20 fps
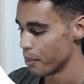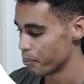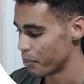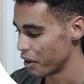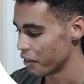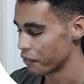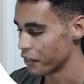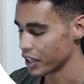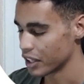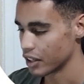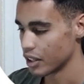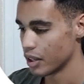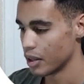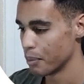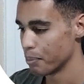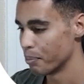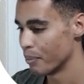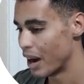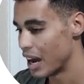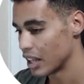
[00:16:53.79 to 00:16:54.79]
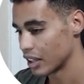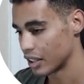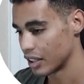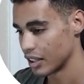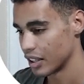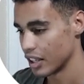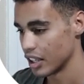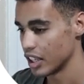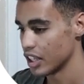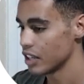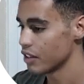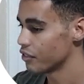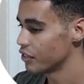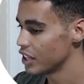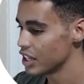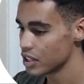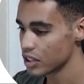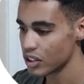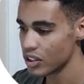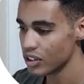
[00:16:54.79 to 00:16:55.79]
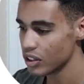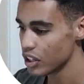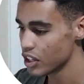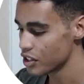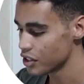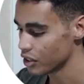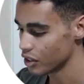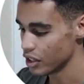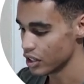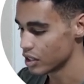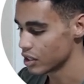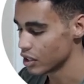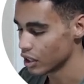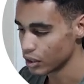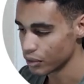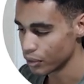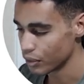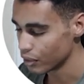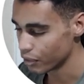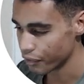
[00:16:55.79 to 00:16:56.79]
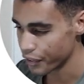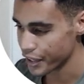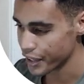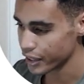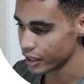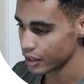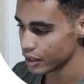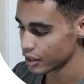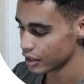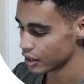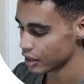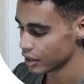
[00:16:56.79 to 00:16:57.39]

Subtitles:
Perfect. But if this condition is not fulfilled,